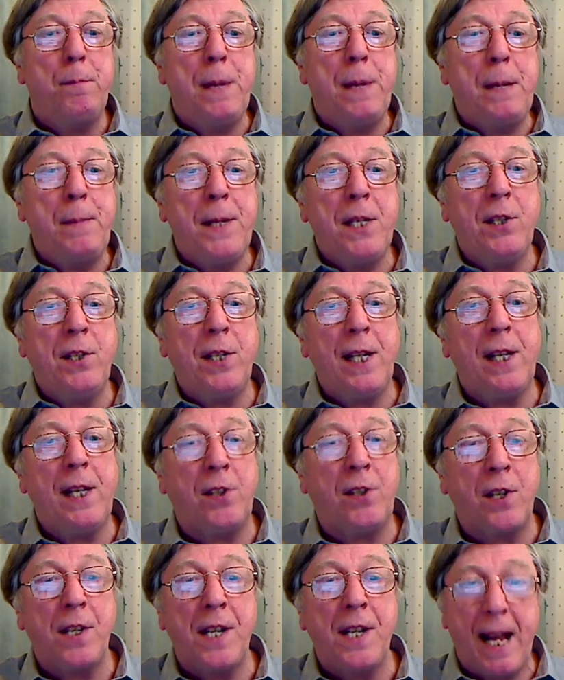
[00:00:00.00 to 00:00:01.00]
BBC
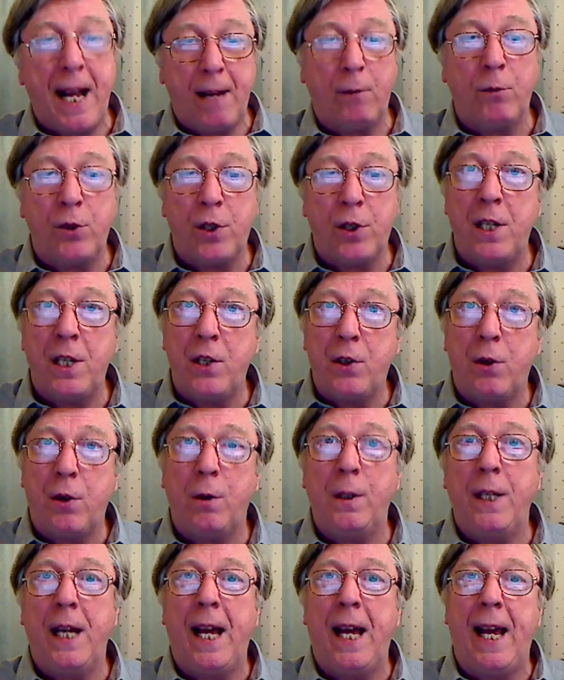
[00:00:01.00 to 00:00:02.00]
has announced that it's
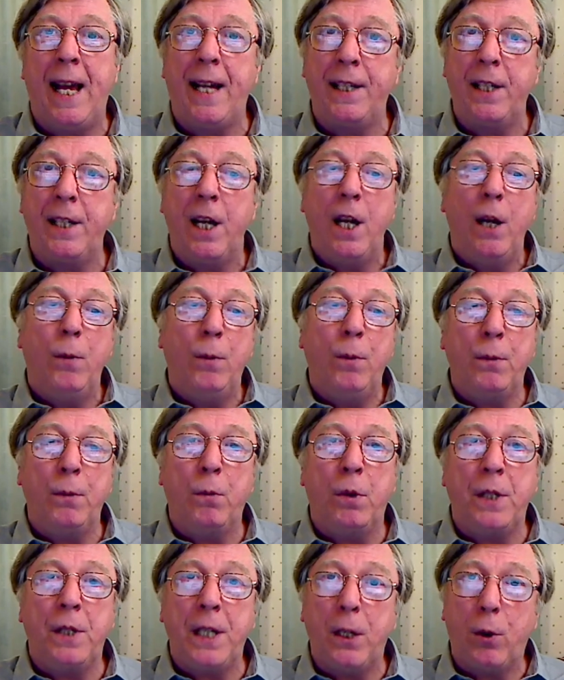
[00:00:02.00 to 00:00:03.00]
going ahead with
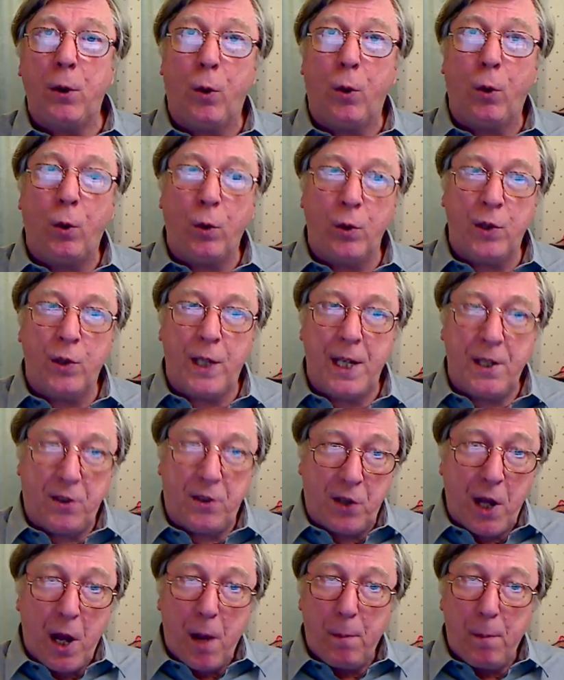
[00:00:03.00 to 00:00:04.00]
what it calls
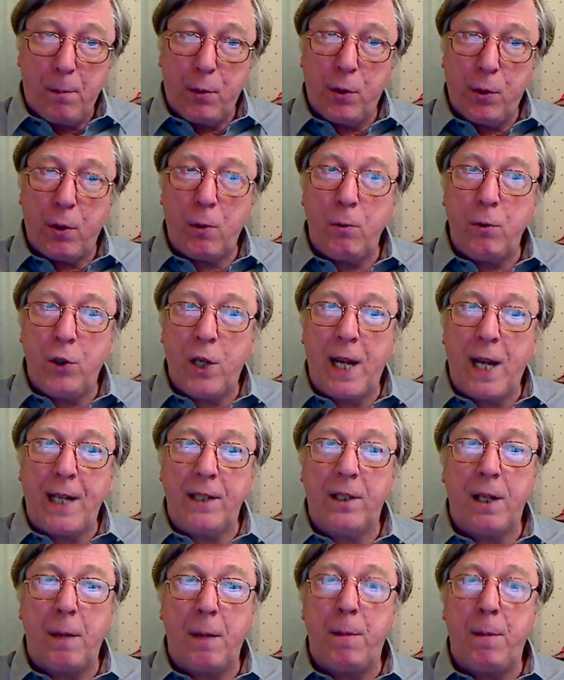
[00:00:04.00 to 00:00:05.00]
its
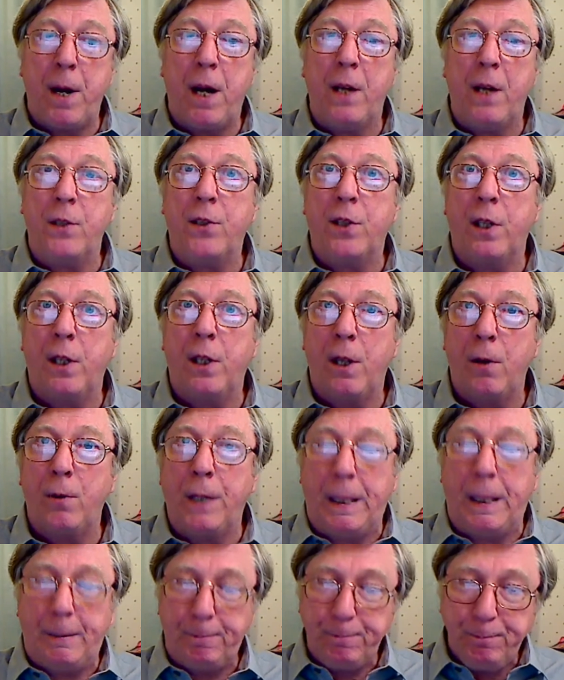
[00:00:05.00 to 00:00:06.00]
Project
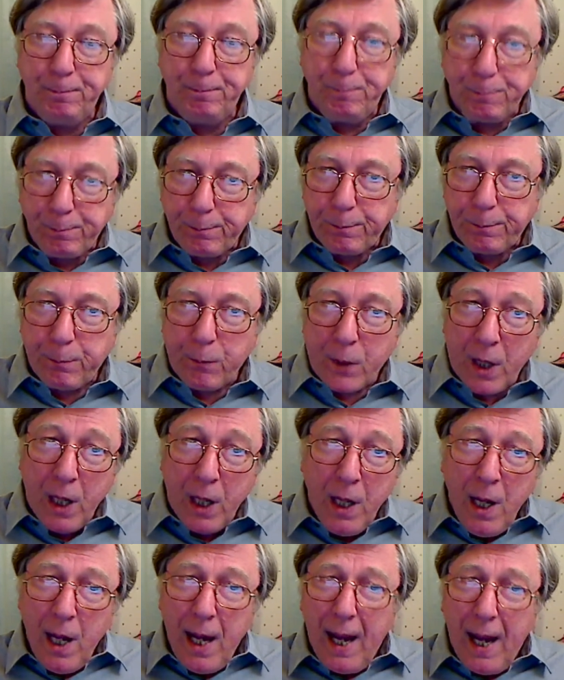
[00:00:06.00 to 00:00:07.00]
Barcelona.
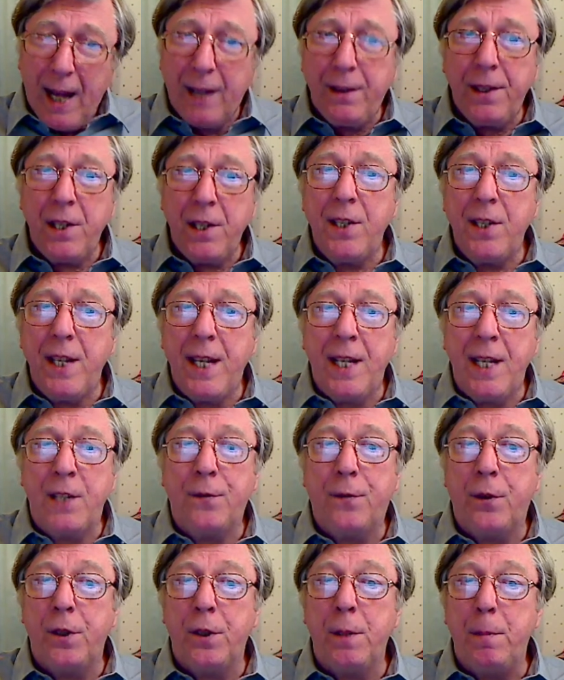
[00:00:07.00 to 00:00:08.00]
And this
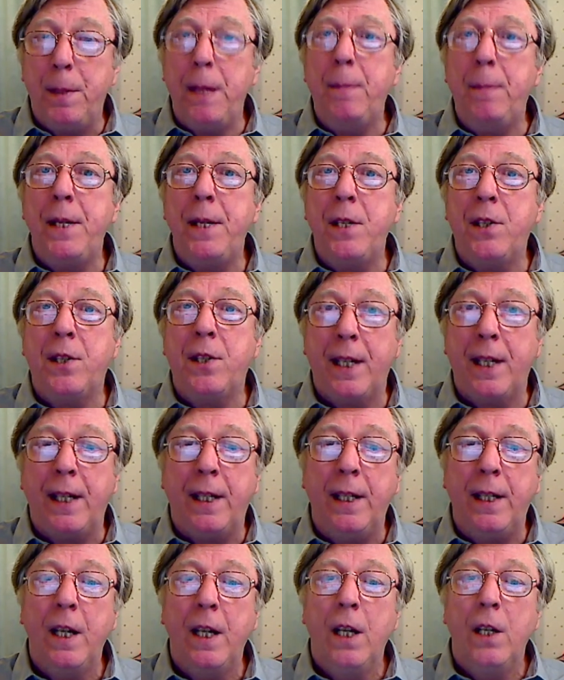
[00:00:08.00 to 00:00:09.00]
is for the
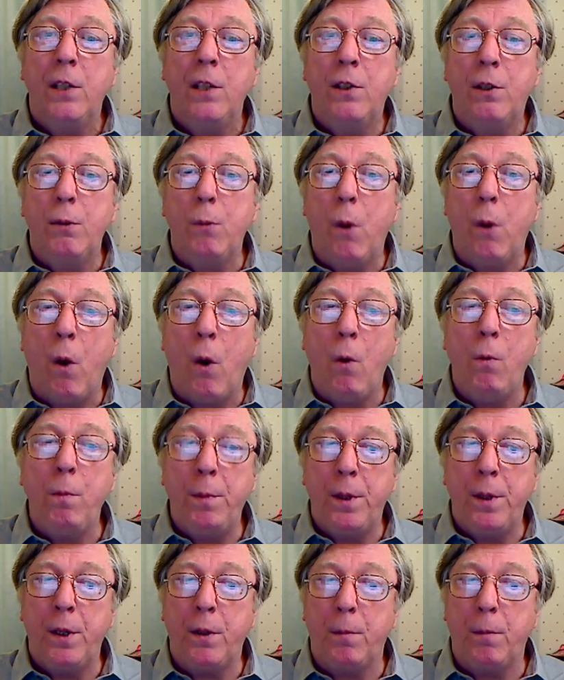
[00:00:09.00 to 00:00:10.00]
BBC to
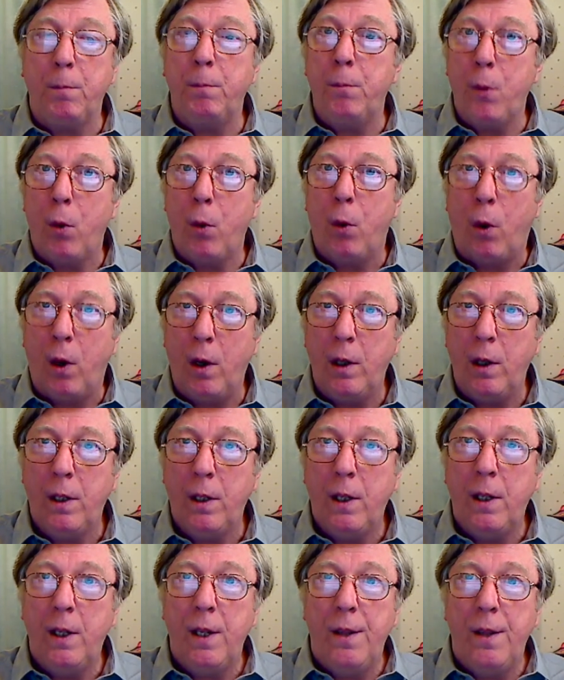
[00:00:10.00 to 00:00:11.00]
open up more
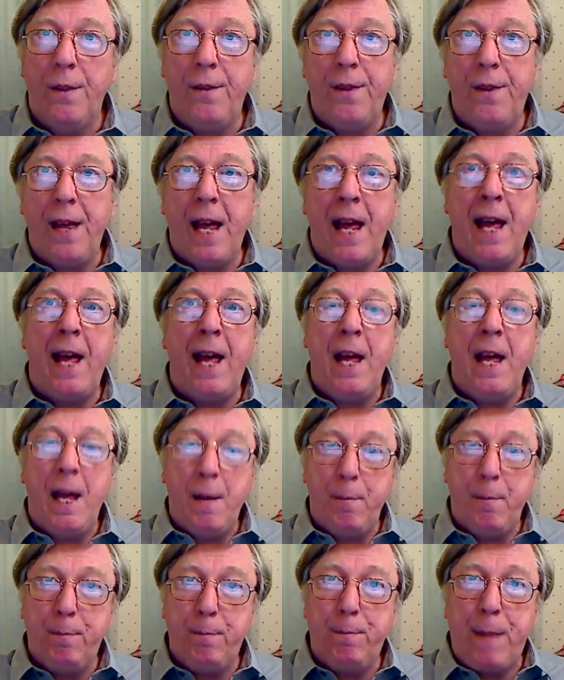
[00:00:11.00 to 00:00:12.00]
their
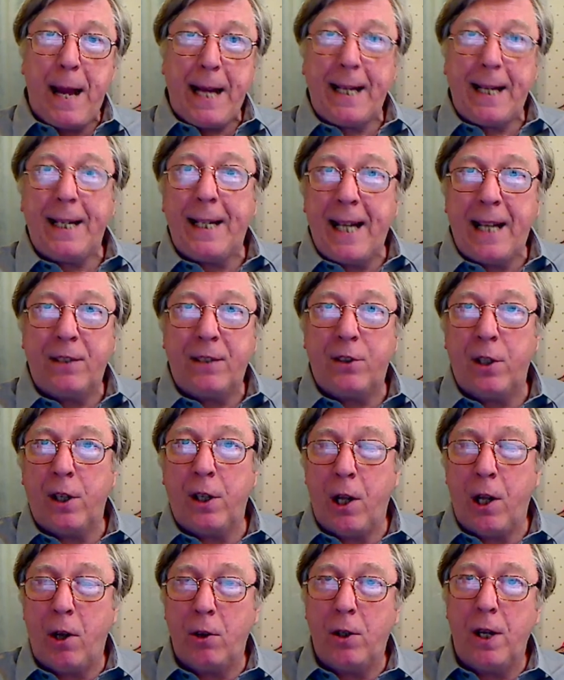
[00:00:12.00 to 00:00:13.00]
back
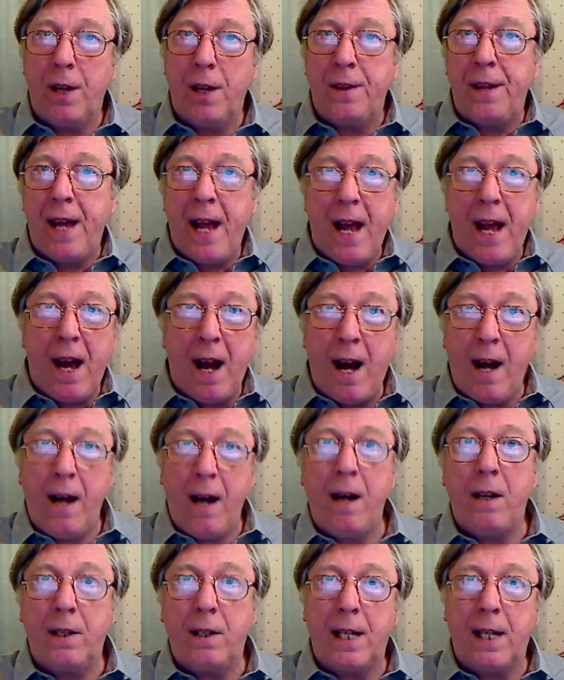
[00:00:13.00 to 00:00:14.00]
catalogue, their
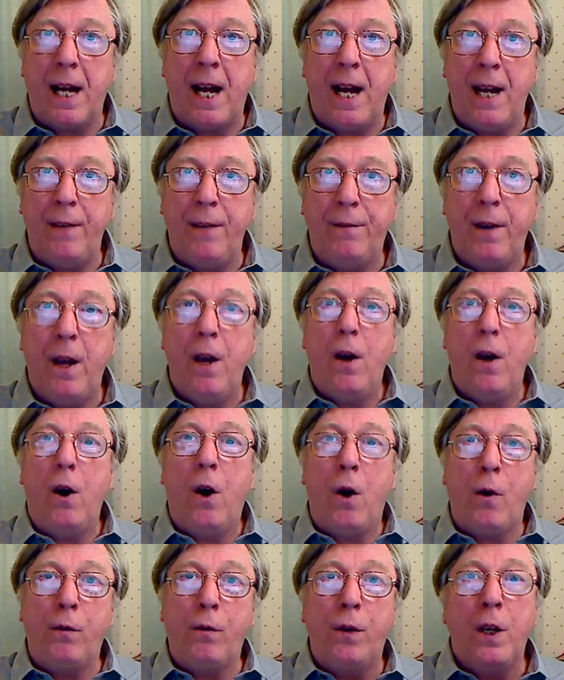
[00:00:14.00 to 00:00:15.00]
archive
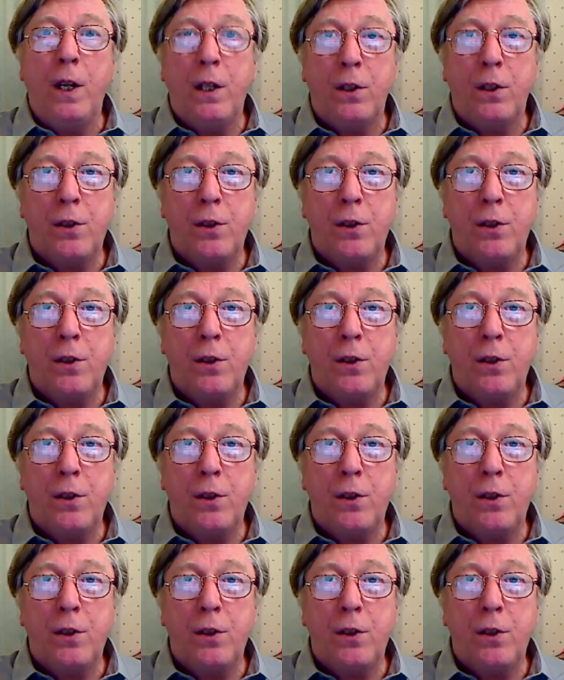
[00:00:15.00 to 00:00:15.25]
of